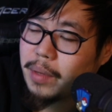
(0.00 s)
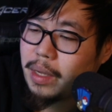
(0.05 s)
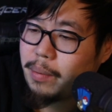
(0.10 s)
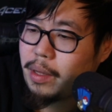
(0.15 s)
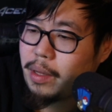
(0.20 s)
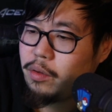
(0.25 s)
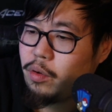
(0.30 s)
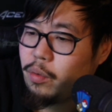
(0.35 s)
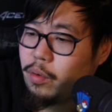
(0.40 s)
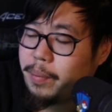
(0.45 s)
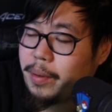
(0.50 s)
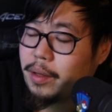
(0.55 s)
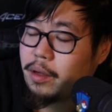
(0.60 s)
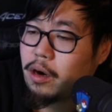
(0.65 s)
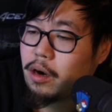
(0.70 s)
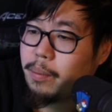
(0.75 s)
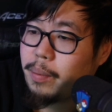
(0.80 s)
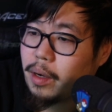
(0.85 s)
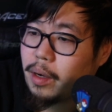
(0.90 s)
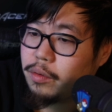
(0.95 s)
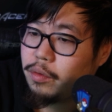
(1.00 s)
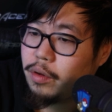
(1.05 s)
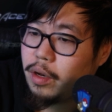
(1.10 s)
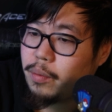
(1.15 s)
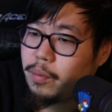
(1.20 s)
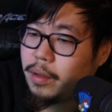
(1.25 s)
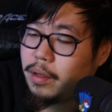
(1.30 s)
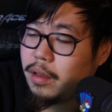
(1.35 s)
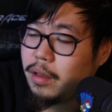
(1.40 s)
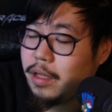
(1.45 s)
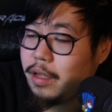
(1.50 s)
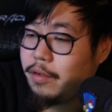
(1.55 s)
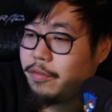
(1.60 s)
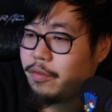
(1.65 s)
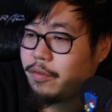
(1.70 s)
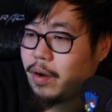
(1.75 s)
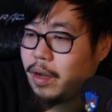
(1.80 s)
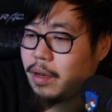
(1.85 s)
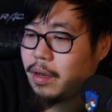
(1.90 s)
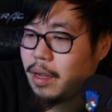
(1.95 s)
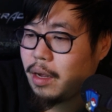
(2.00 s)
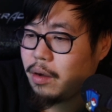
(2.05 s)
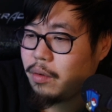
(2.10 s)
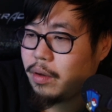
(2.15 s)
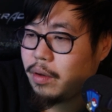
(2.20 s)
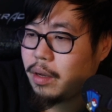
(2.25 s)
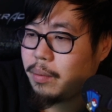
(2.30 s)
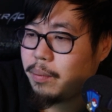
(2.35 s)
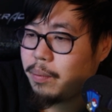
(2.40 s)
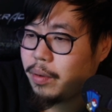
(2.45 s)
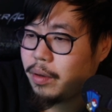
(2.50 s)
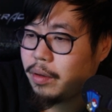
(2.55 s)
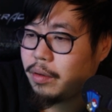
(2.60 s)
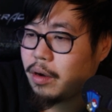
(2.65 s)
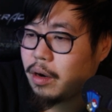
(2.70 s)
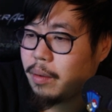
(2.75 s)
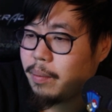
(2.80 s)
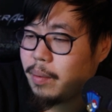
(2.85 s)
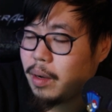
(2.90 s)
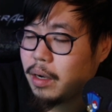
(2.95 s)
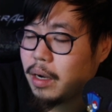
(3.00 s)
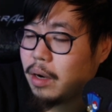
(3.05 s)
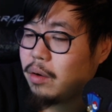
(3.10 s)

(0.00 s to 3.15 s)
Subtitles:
I'm not too worried about the Arbok. Do they run the Leaf right now and then put the Arbok?